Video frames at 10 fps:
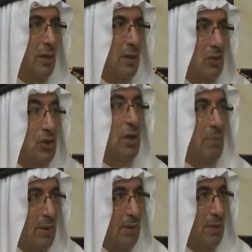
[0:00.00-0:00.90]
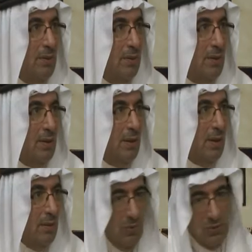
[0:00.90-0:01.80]
German.
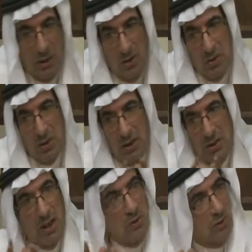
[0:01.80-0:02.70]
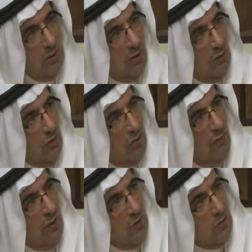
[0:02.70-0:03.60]
Because I used to it also
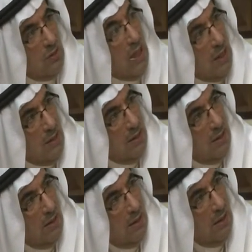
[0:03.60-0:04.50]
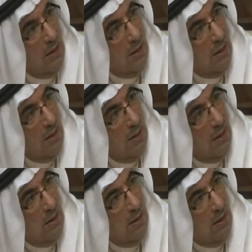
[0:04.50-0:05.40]
for Aristotle
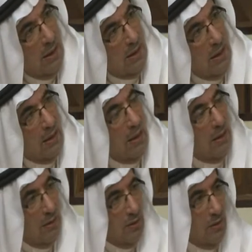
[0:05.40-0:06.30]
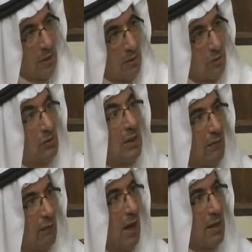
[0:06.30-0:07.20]
and other great Greek
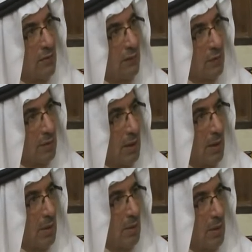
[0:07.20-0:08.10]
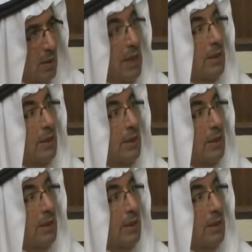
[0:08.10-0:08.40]
philosopher and